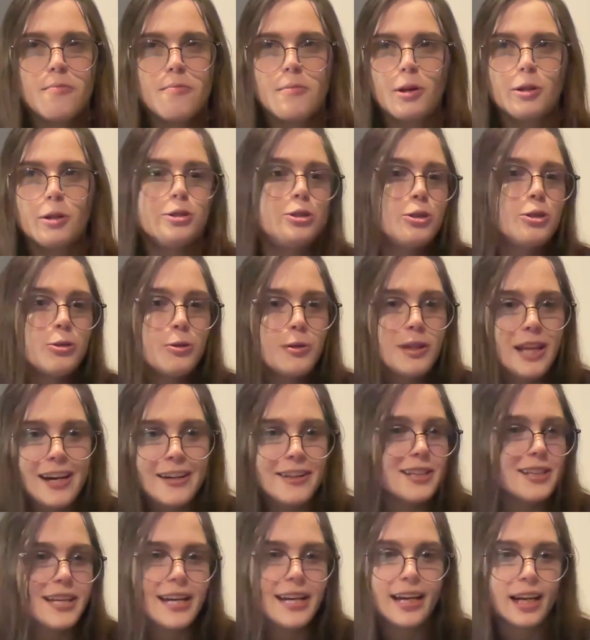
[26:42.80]
do their
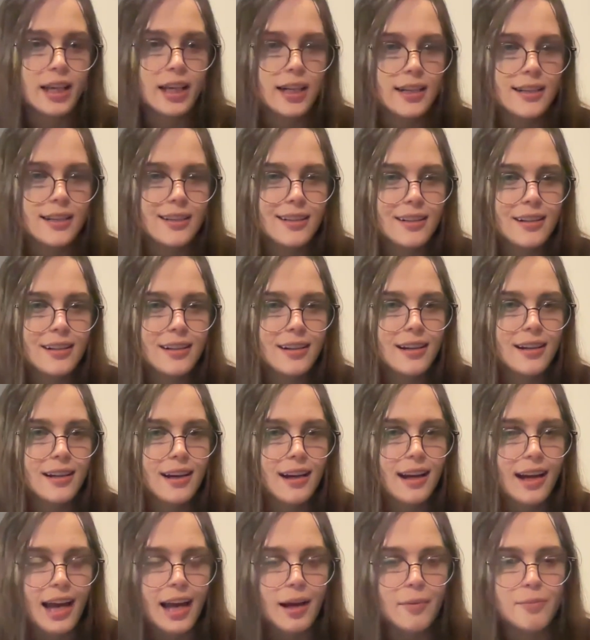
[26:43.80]
thing
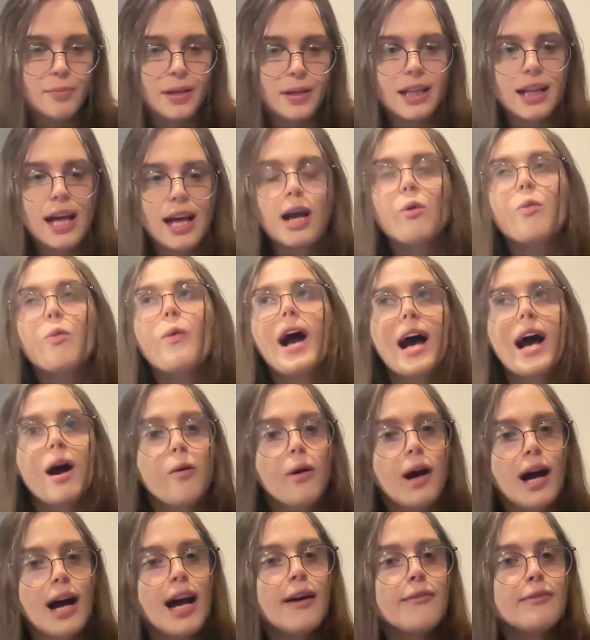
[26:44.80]
and be like, wow,
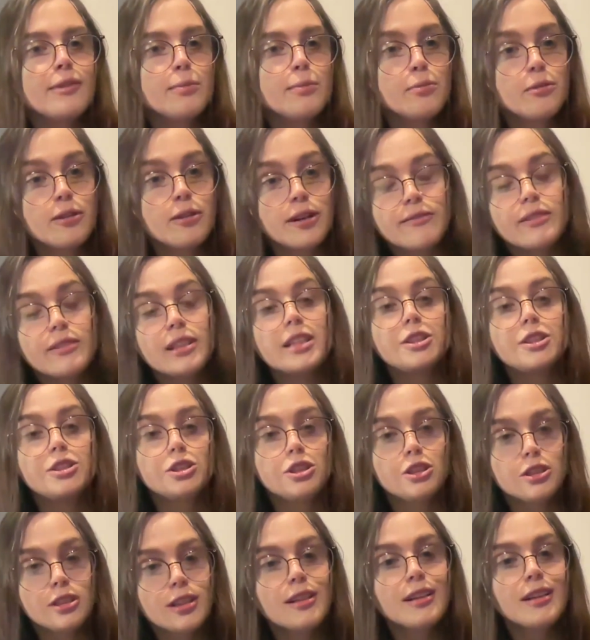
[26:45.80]
I have the
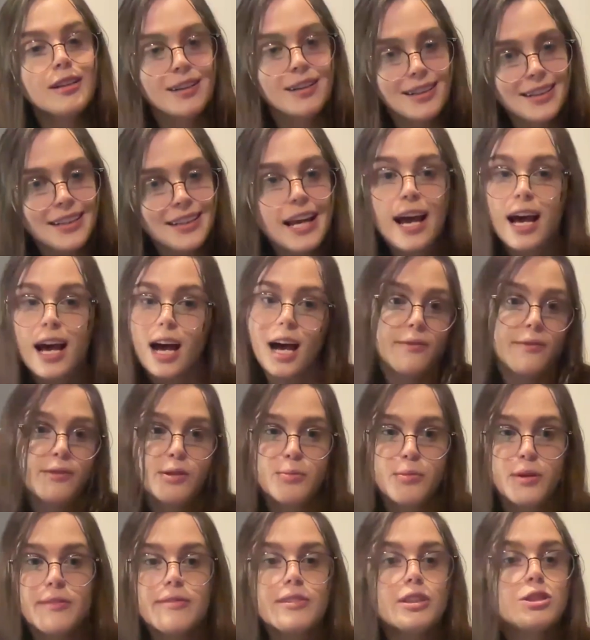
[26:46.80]
privilege. Yeah, I have the
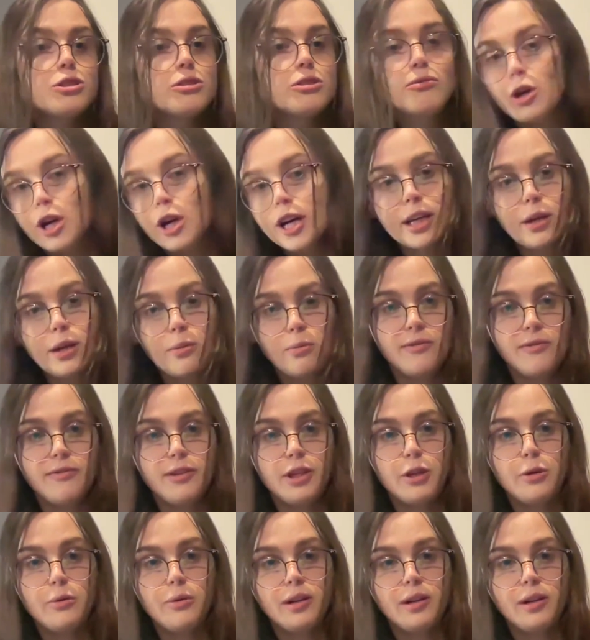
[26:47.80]
privilege of working with you